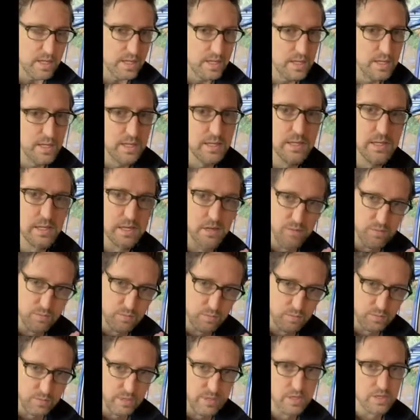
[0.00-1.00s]
clean it
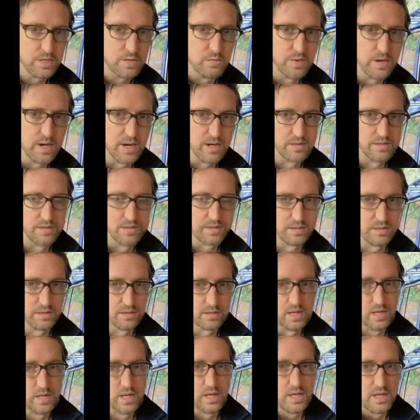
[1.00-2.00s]
really well. So
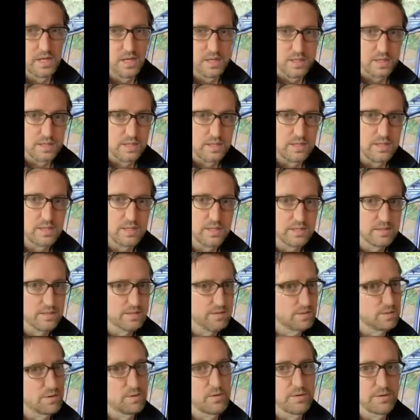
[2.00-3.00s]
this
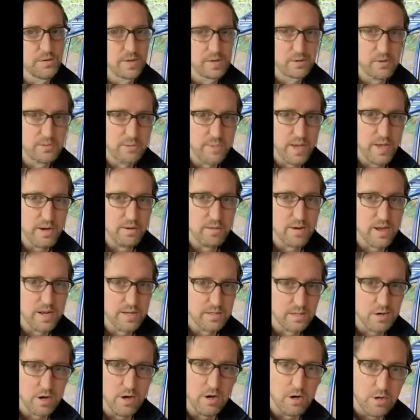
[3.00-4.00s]
is the whole thing with paint, right?
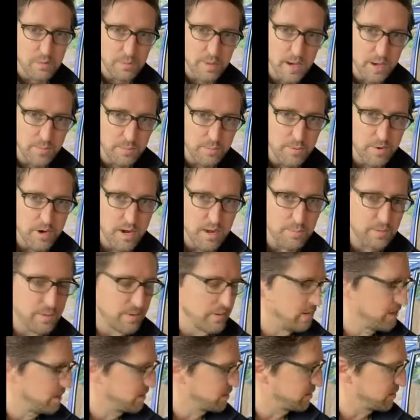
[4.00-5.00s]
It's all about prep.
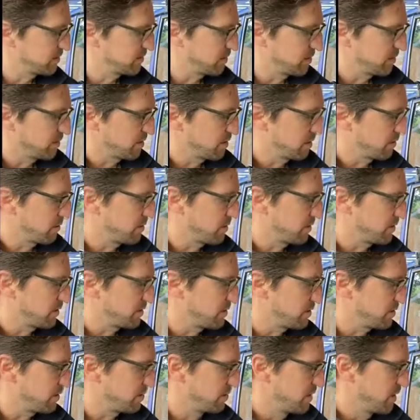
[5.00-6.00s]
So you're gonna want
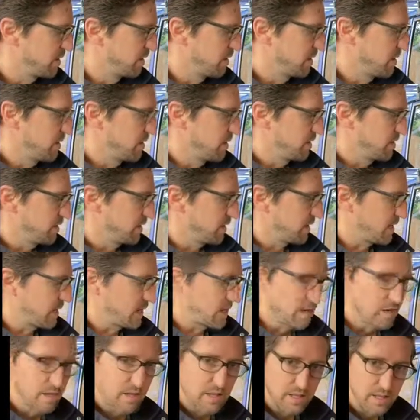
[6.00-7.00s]
to
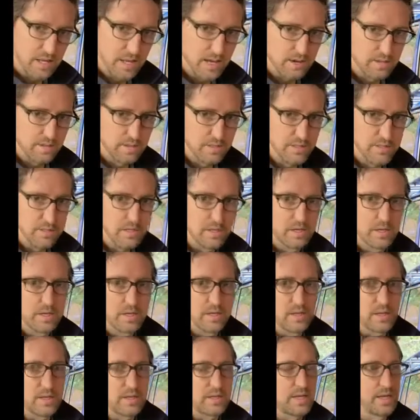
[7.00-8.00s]
get it all out,
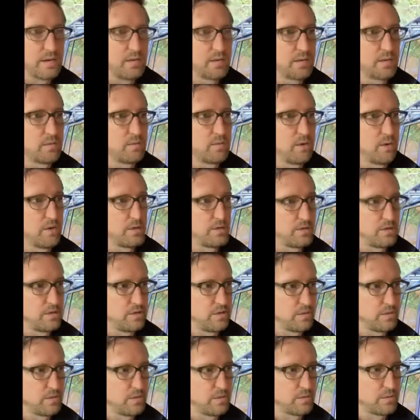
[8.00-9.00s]
then you're gonna want
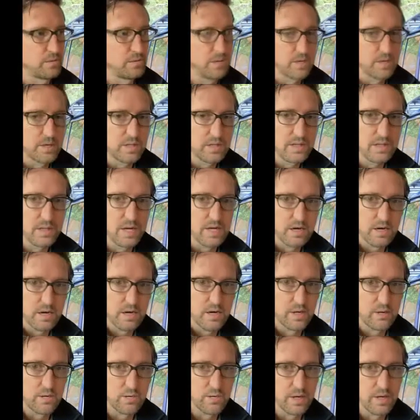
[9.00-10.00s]
to clean it
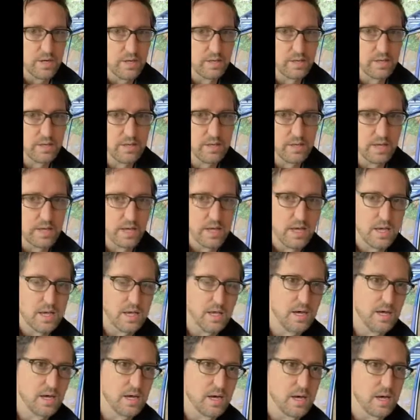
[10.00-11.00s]
all with
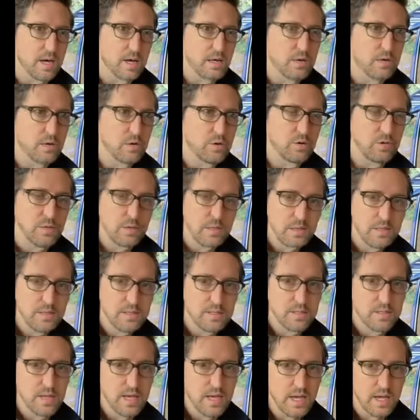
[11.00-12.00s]
a
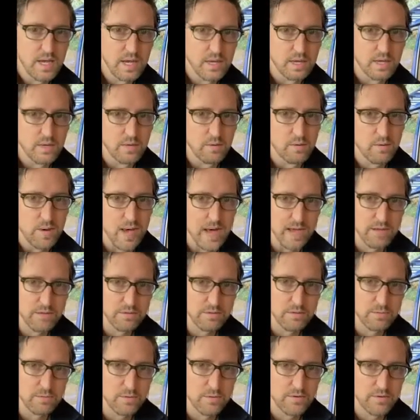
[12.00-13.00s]
grease and
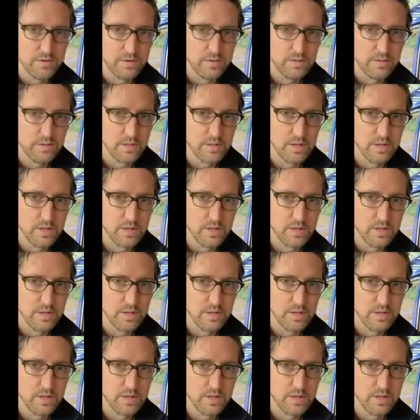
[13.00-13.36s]
wax remover